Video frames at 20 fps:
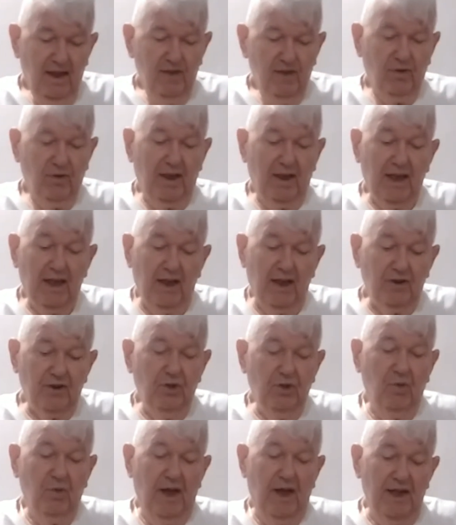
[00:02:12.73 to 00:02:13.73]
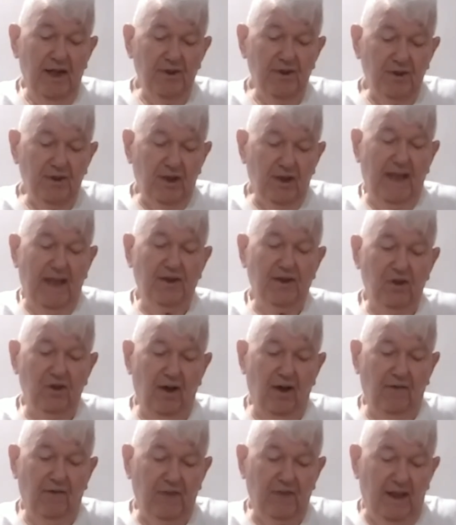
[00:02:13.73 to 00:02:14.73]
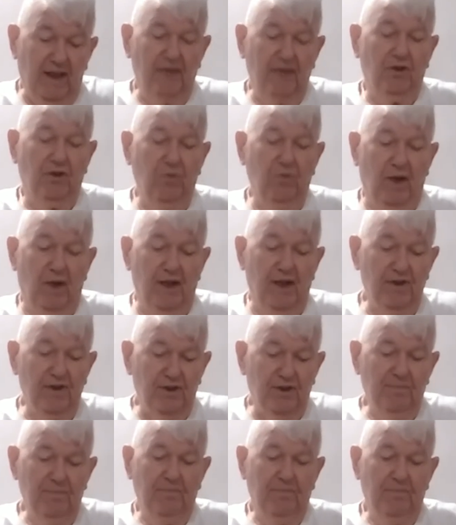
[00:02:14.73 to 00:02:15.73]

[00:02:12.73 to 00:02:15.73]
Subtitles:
So I cut it two ways, slice it off, cut it two ways.